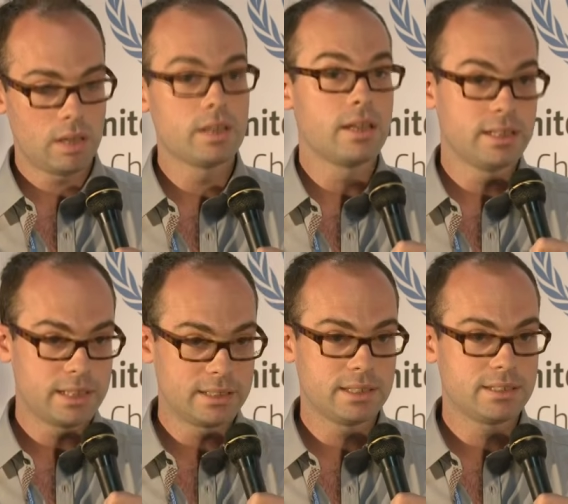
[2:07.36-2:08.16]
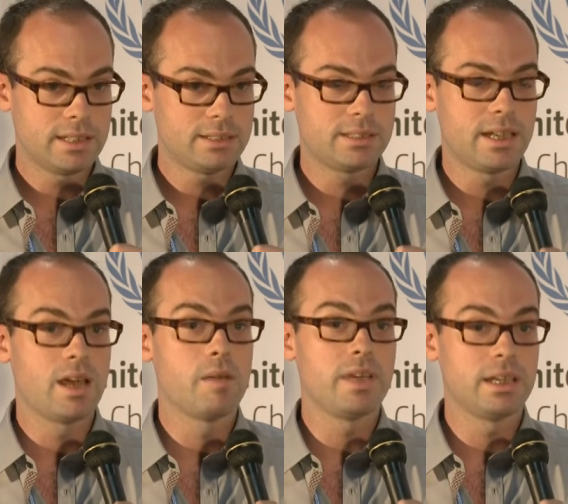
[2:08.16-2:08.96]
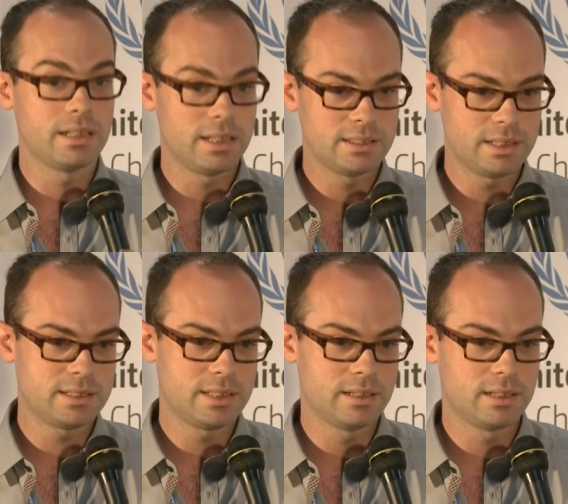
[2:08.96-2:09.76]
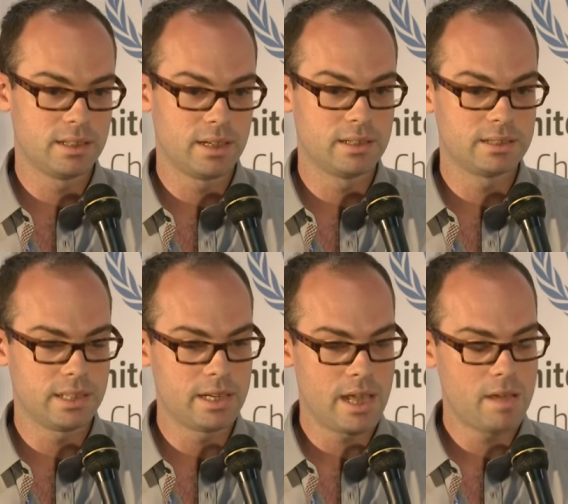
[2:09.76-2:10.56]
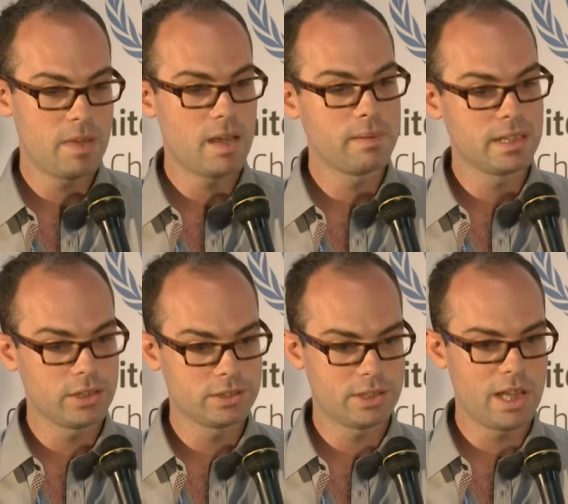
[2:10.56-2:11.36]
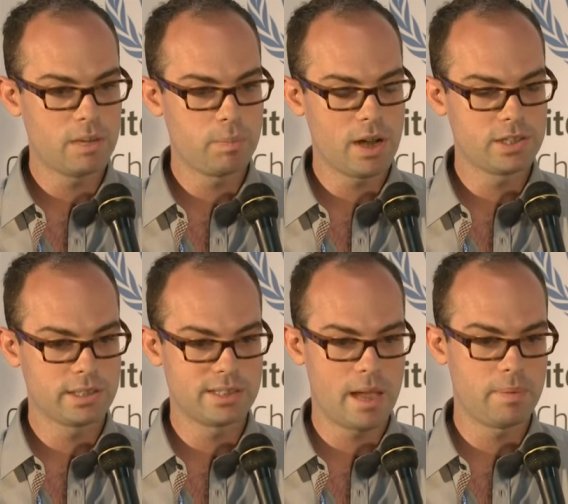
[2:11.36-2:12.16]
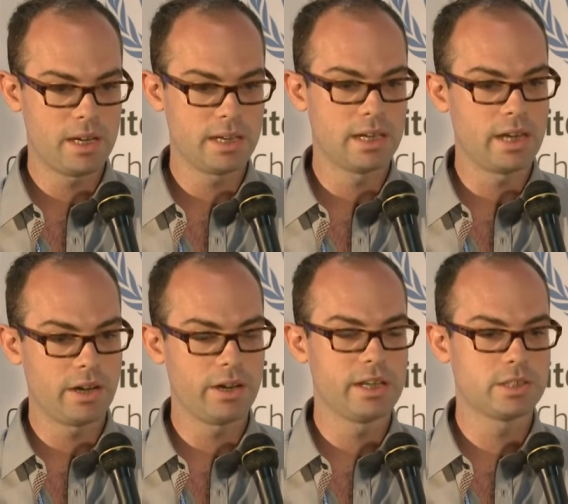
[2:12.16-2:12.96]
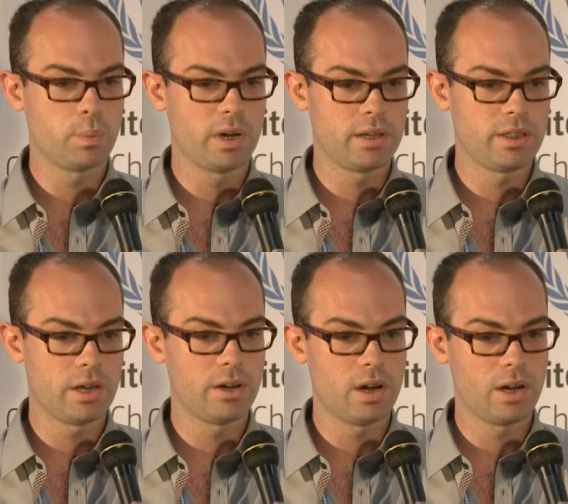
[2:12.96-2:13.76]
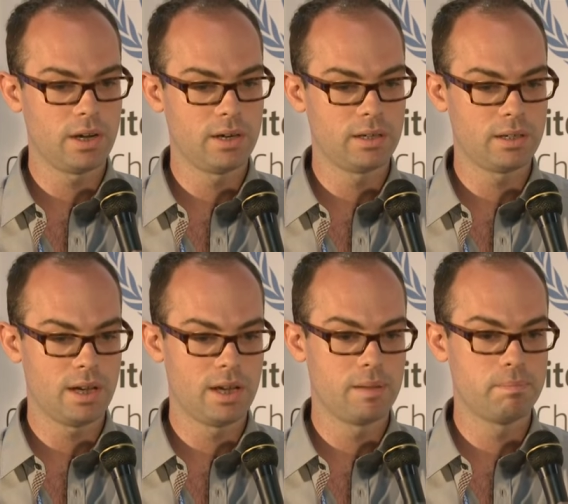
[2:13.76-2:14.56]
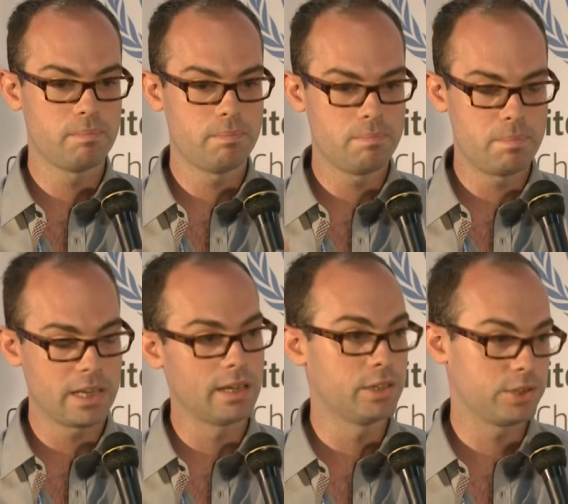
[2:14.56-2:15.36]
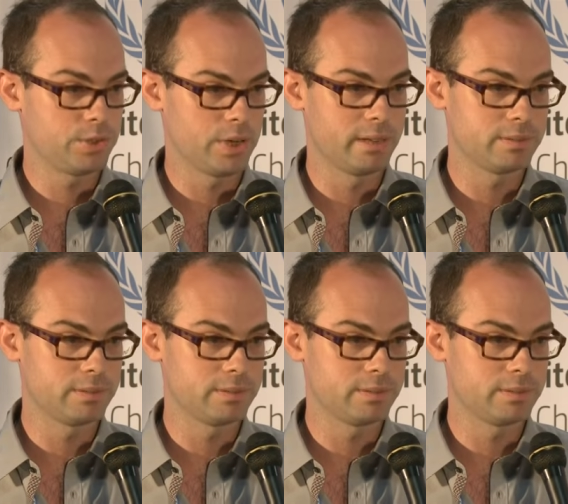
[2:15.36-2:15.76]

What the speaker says: It does exist. It exists in the CDM. I mean, there's a lot of projects happening in areas where there are big industry.